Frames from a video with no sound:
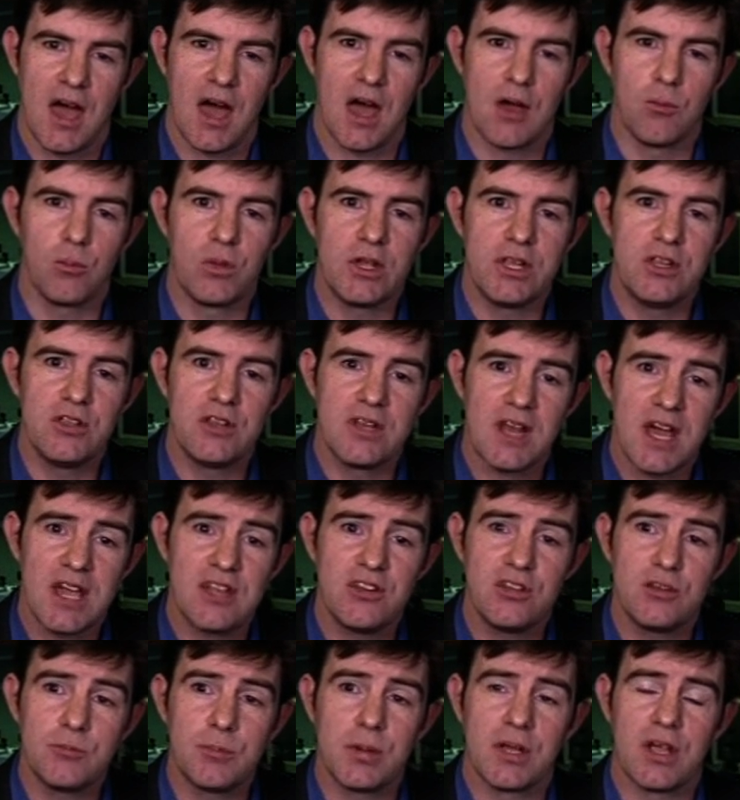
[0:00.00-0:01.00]
And we
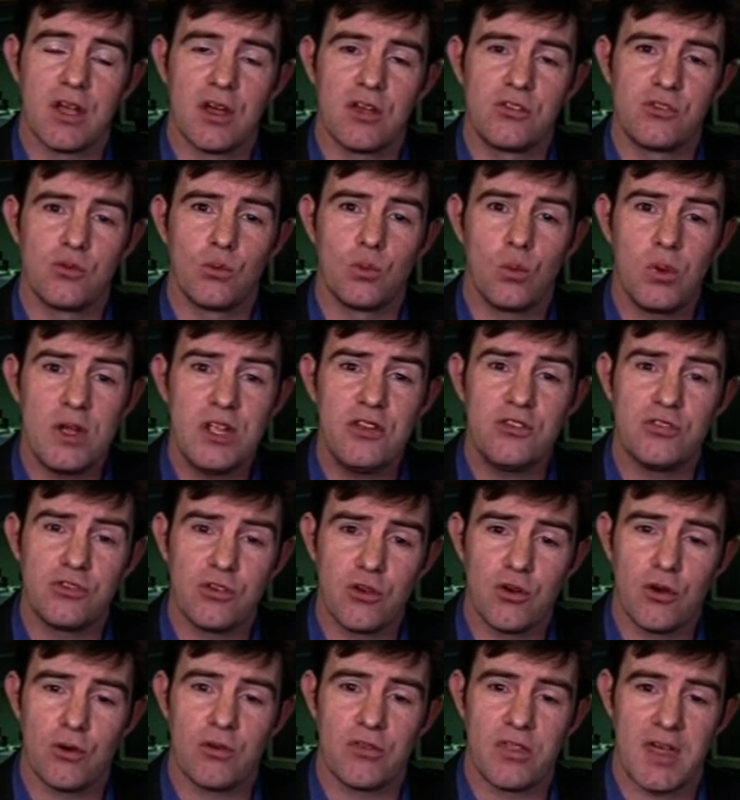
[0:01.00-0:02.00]
united because we
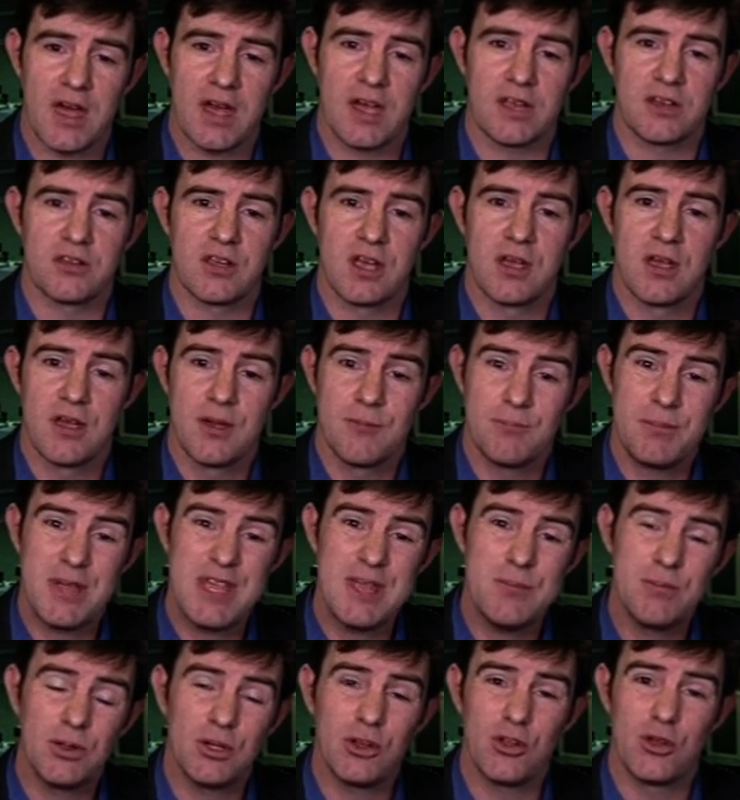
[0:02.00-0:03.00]
saw that
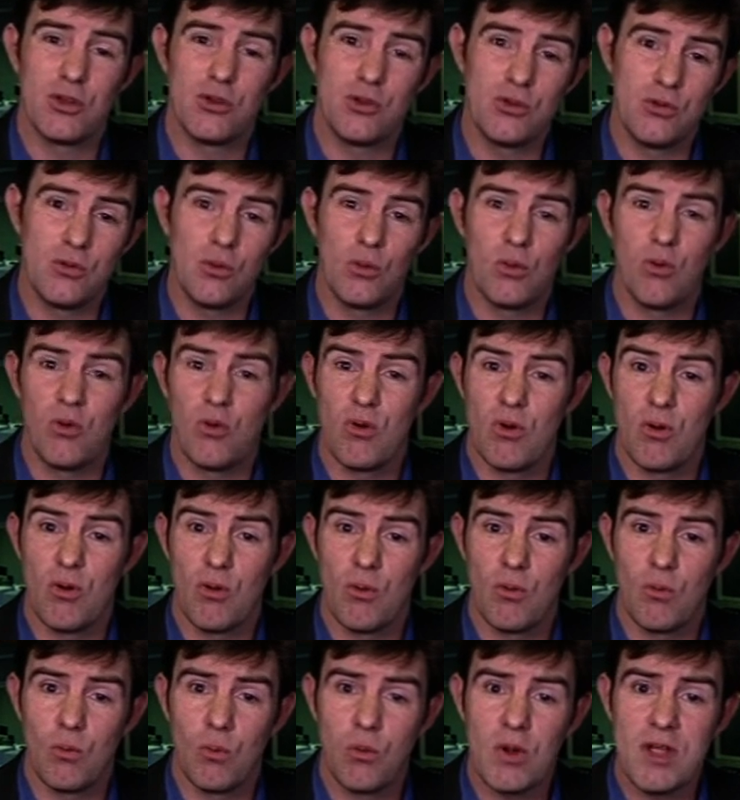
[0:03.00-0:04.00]
people who
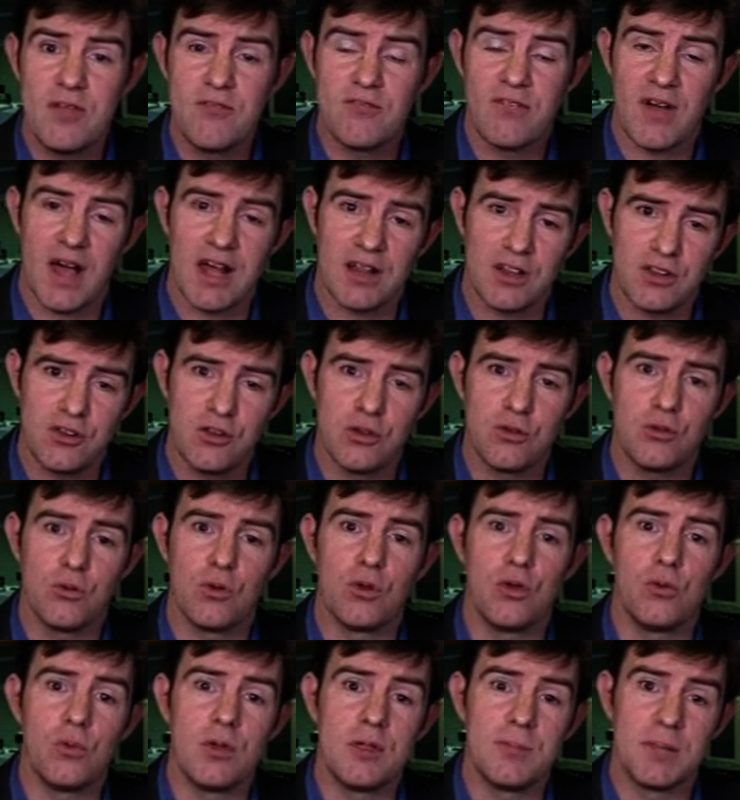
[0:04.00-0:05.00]
we value,
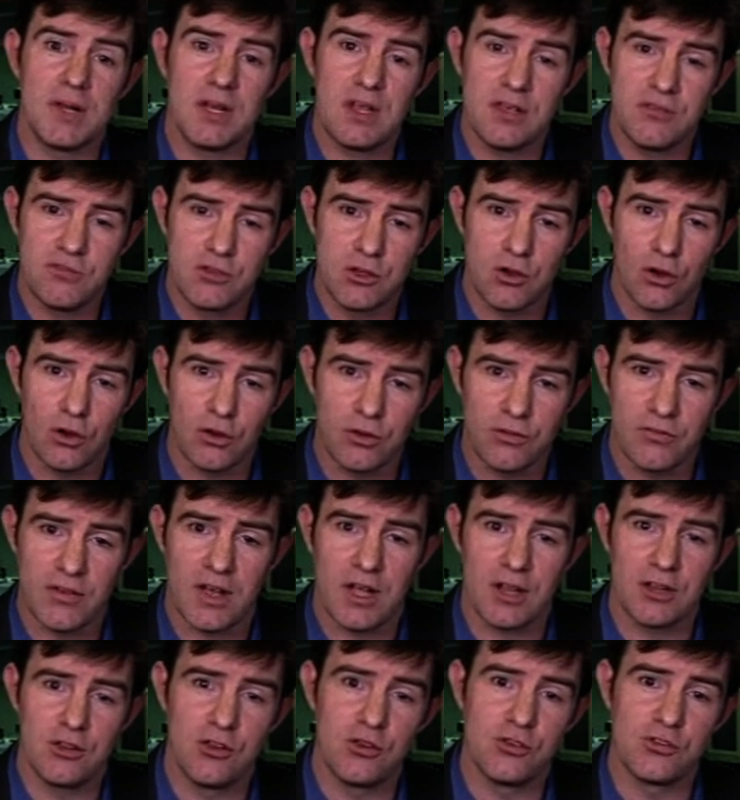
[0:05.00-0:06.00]
who we believe God
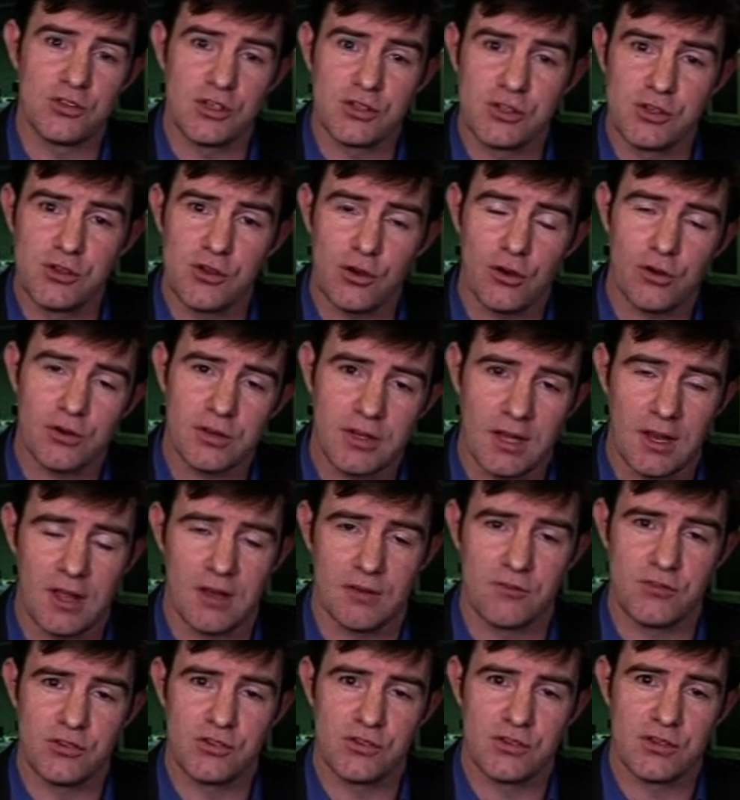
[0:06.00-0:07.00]
values and God
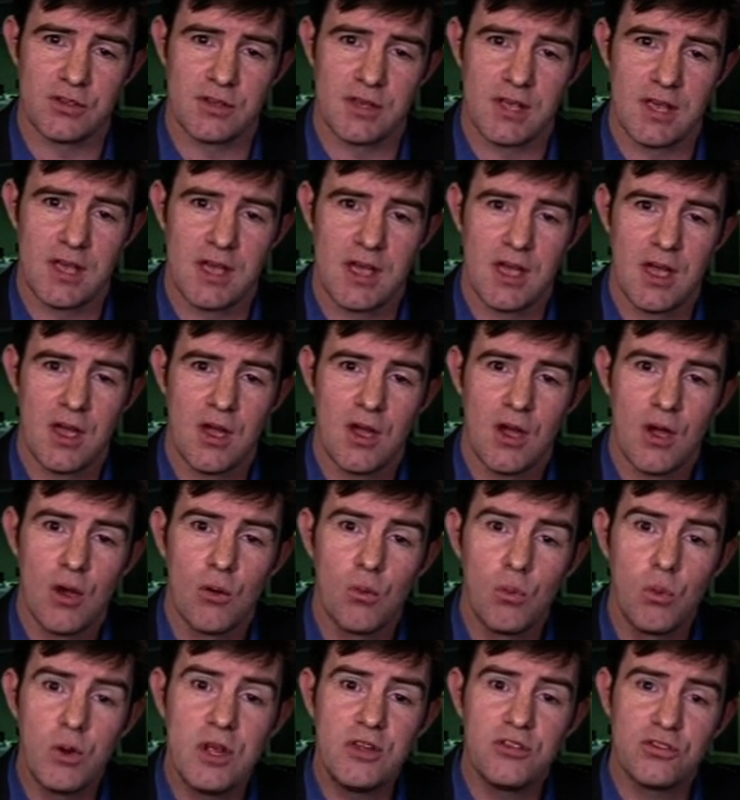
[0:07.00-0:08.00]
loves,
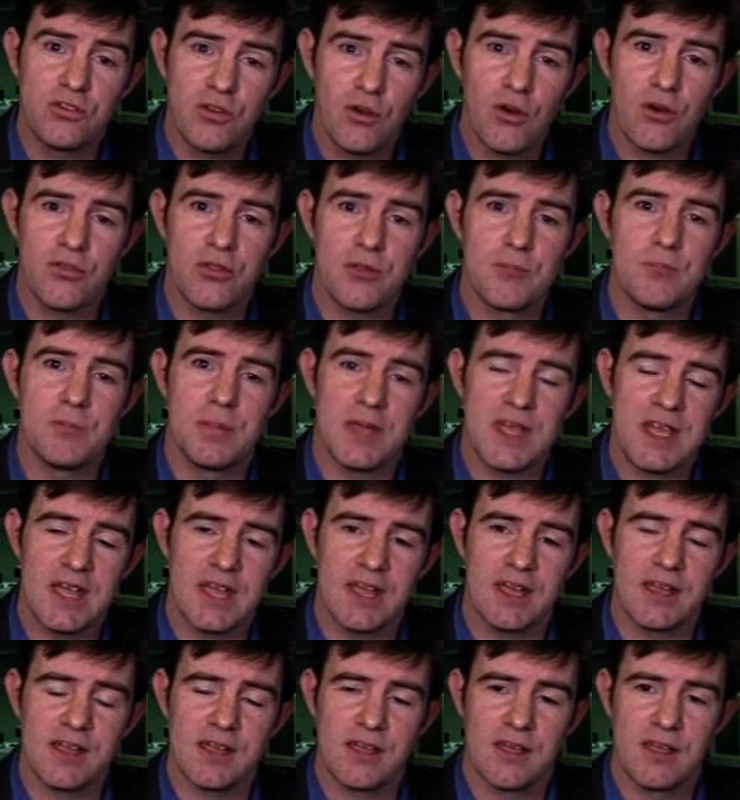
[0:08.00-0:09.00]
we saw them
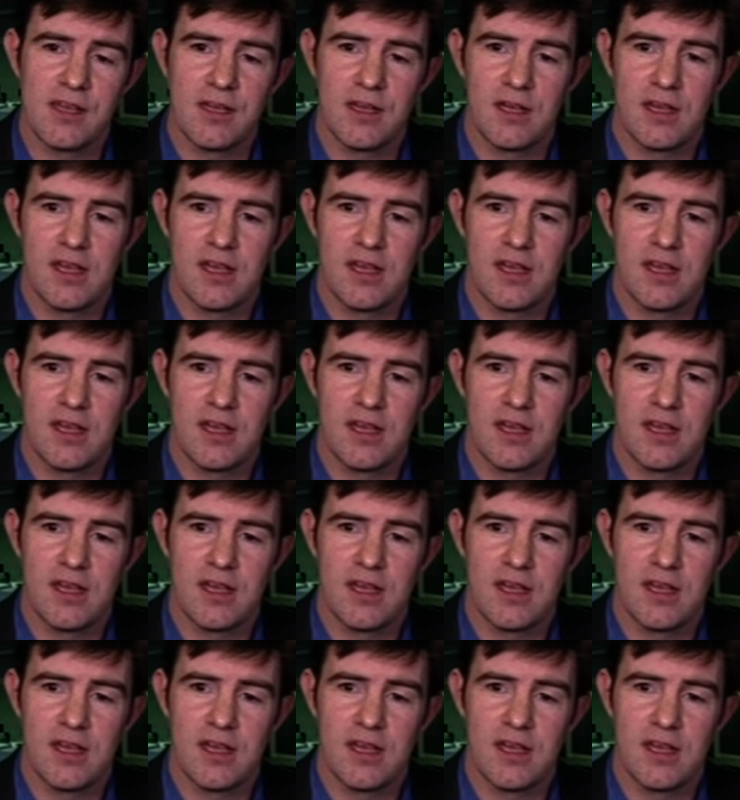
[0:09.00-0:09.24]
being